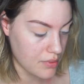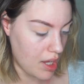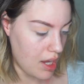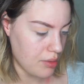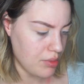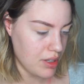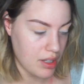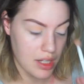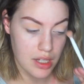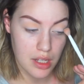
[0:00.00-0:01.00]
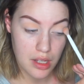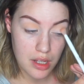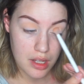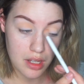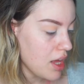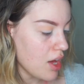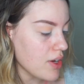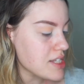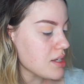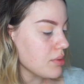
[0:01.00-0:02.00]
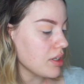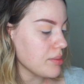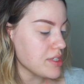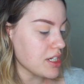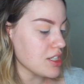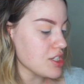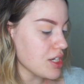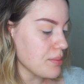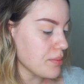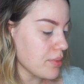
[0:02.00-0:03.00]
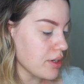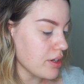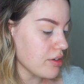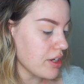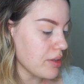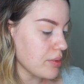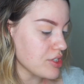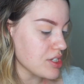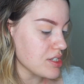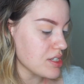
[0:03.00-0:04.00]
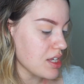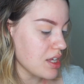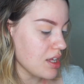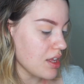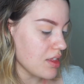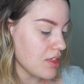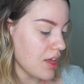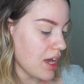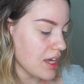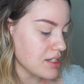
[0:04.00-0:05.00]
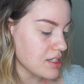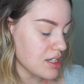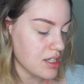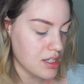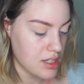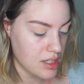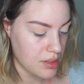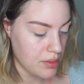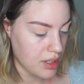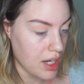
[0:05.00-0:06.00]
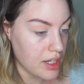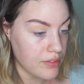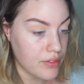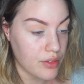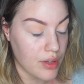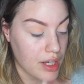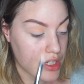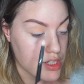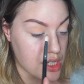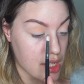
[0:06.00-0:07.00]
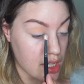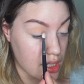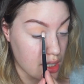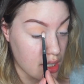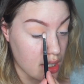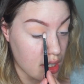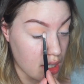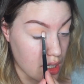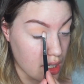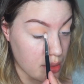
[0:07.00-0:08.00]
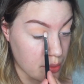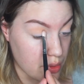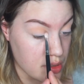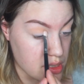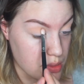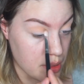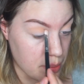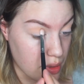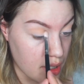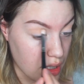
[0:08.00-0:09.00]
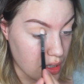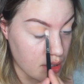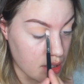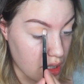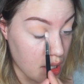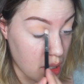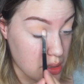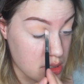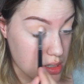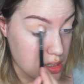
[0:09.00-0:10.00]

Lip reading: I really like it. Okay, so I'm not going to be taking the shade Mercury, which is that kind of gray shade, and I'm going to be applying that